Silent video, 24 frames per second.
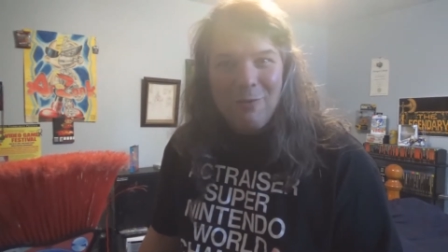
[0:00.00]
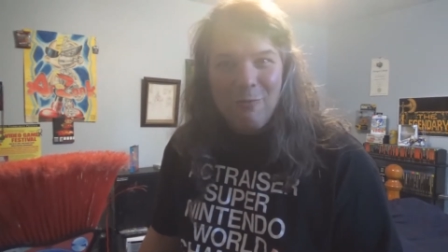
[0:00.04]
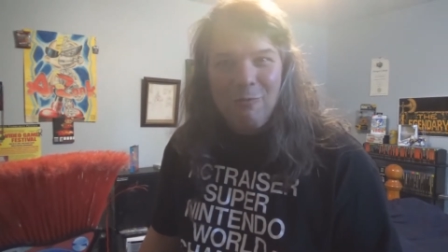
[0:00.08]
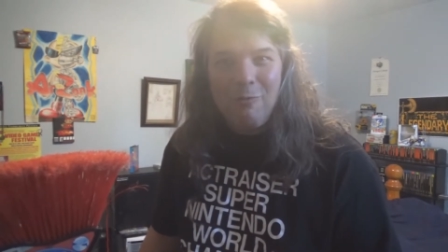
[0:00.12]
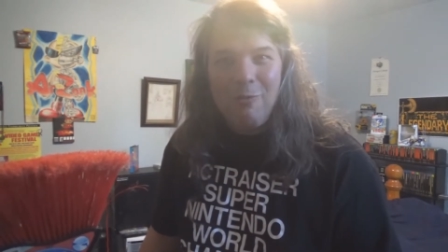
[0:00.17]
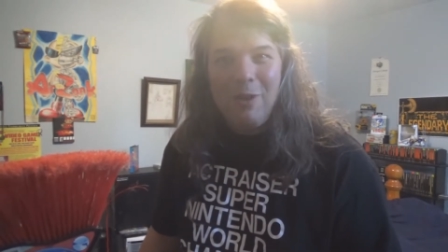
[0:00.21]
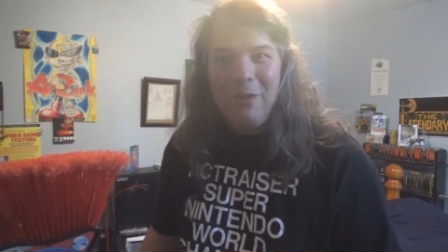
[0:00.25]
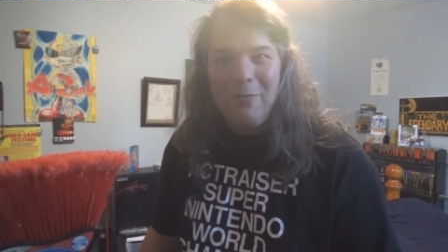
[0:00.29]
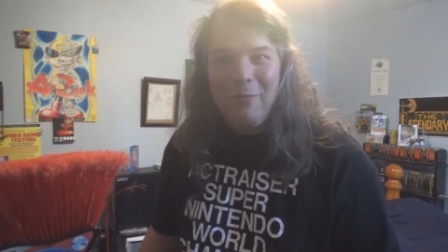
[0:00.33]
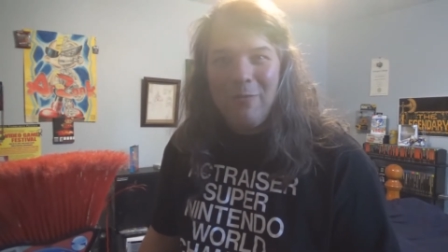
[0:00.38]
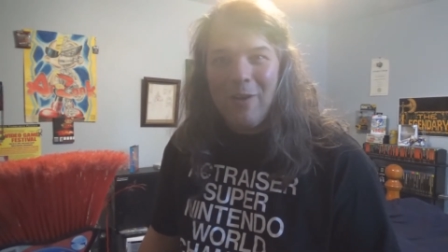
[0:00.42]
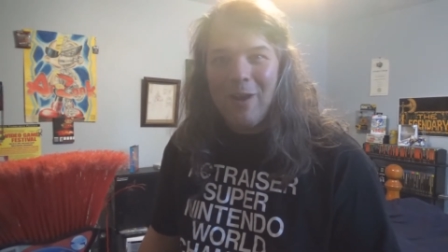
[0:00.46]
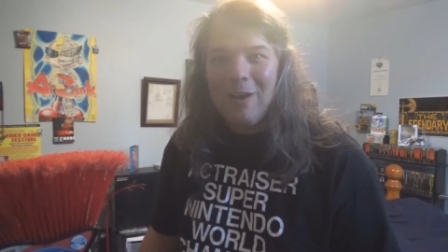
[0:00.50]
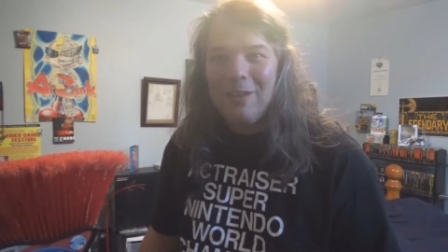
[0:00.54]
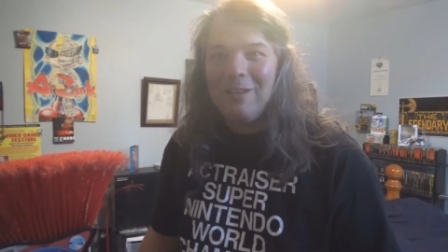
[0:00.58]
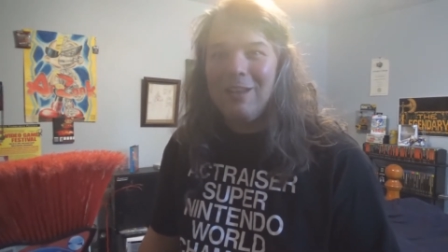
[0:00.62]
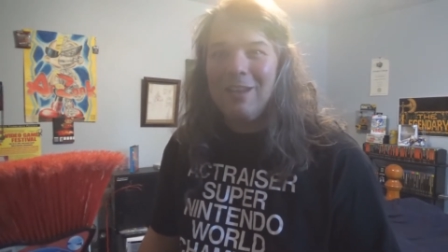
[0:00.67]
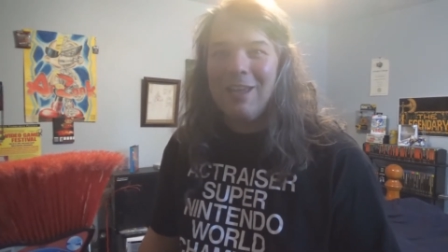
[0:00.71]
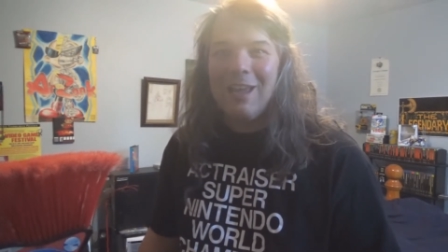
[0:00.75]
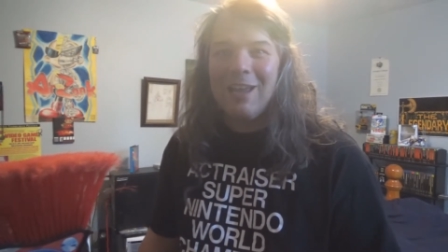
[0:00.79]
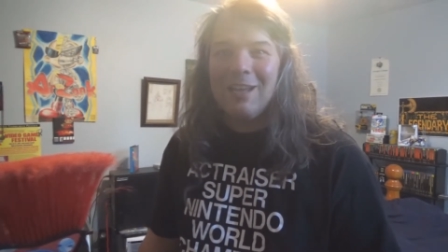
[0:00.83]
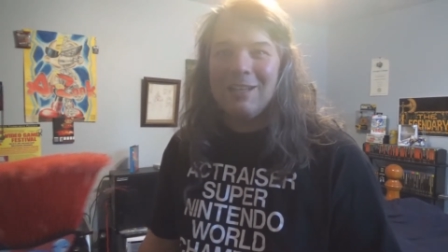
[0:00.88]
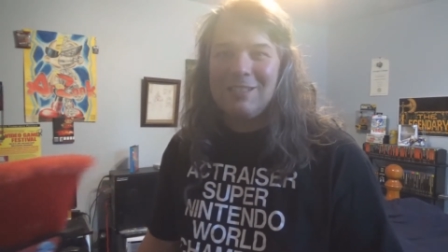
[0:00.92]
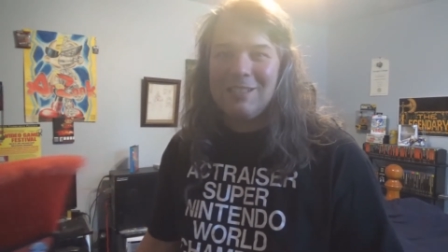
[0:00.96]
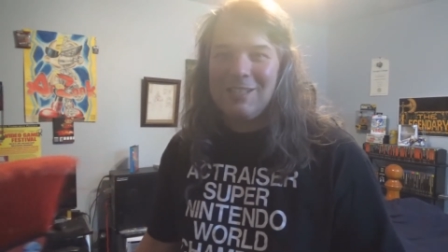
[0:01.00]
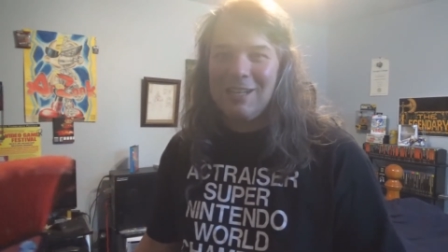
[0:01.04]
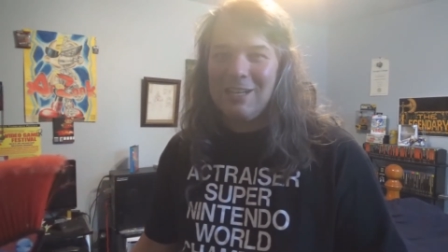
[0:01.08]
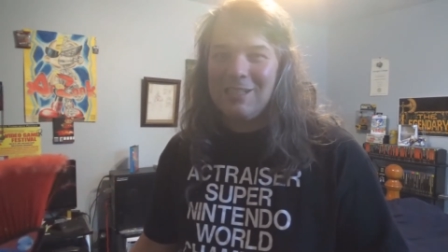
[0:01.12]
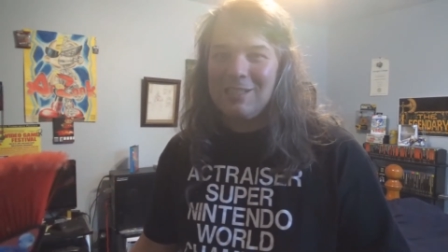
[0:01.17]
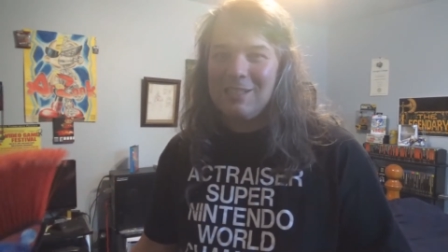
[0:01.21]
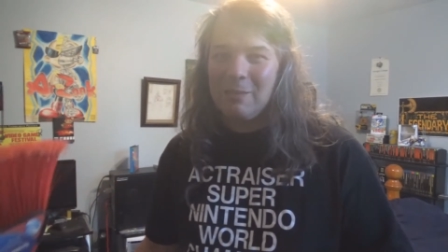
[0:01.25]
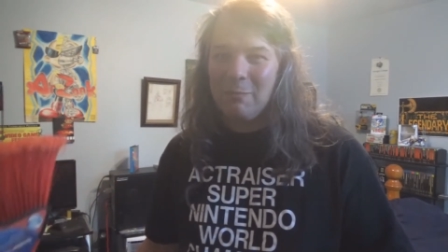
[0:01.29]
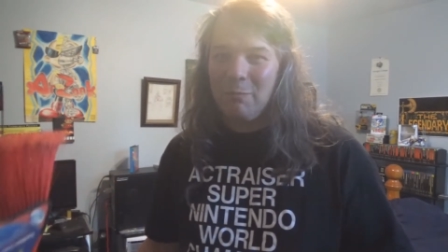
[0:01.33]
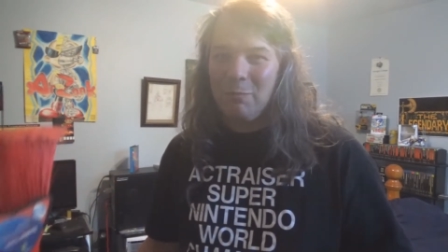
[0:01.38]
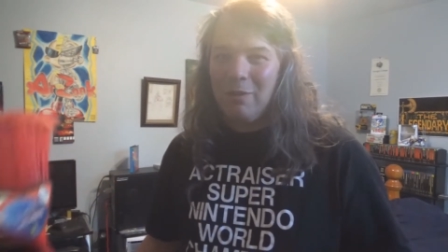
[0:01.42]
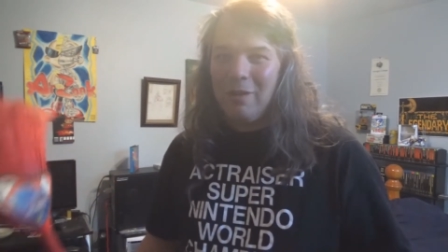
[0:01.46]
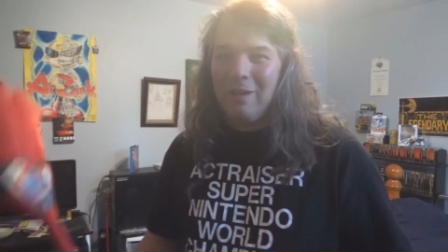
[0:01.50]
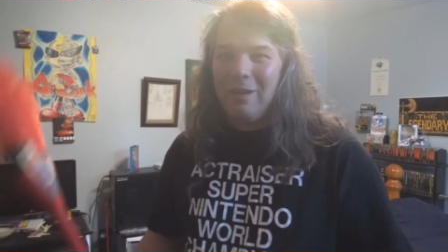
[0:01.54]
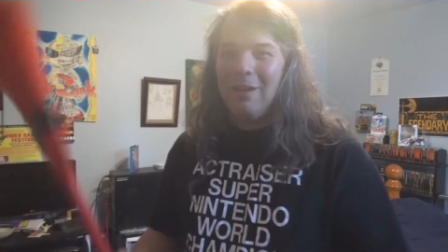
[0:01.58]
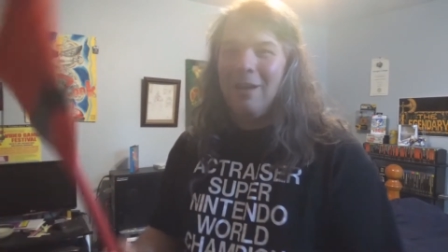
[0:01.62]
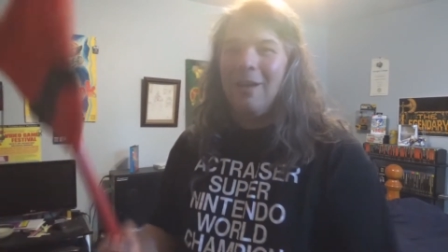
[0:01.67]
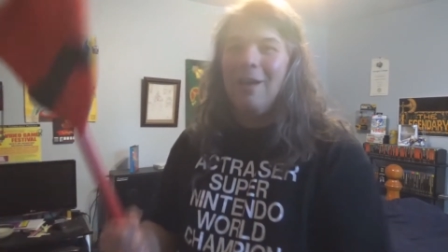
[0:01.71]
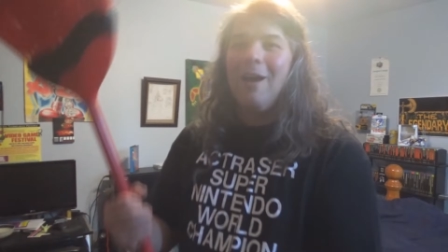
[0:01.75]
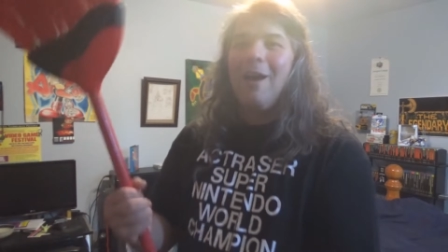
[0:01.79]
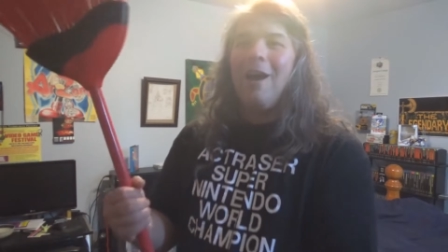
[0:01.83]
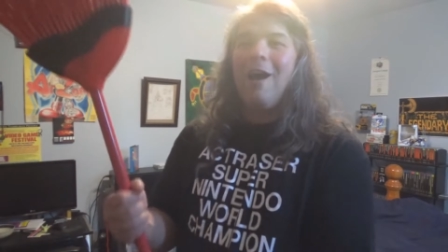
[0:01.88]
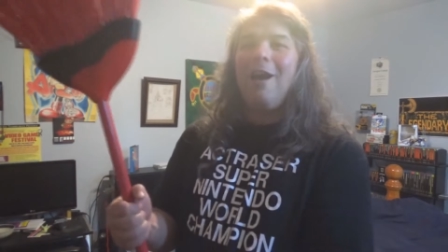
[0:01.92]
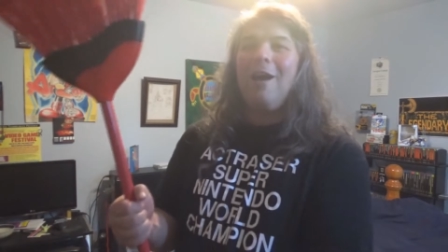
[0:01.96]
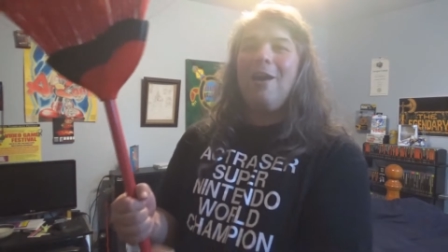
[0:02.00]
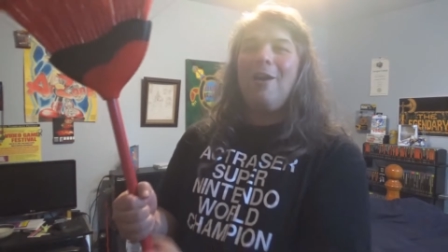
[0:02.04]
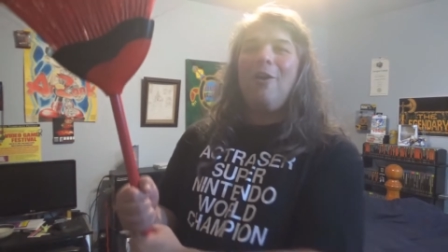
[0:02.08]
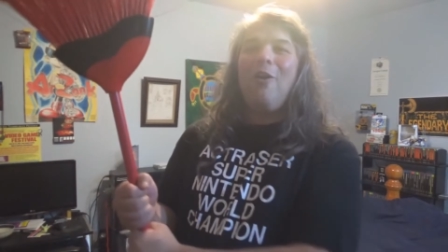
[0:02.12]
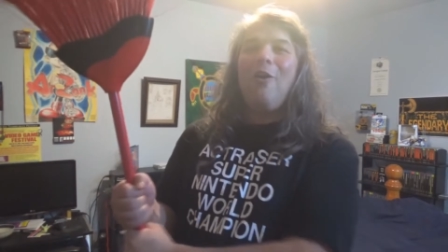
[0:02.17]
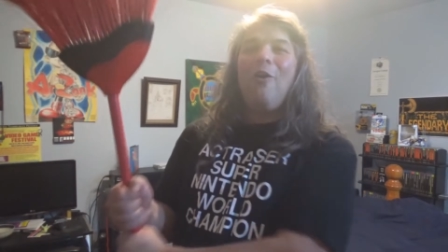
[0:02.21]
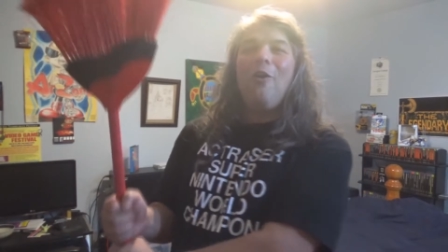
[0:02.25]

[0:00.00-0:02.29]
we finally get a chance to play an